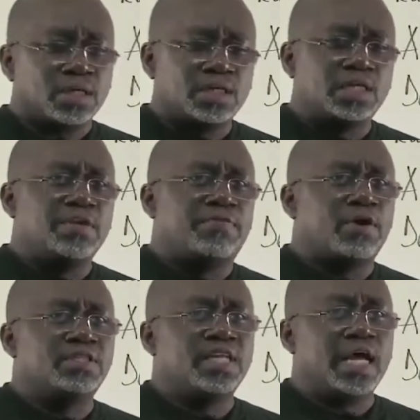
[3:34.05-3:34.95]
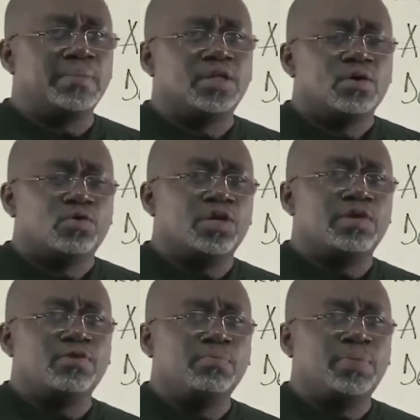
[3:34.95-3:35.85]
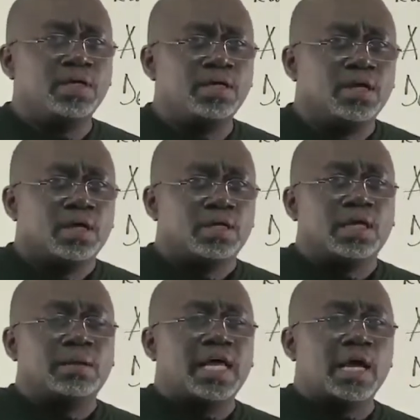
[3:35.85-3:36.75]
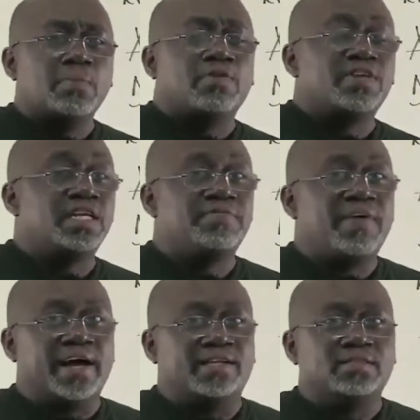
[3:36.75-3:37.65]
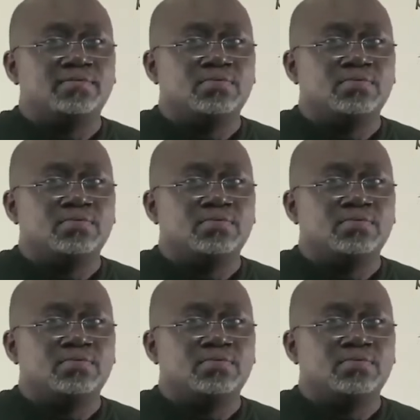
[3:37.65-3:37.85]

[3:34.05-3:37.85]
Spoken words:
The default names could even be the name of the device.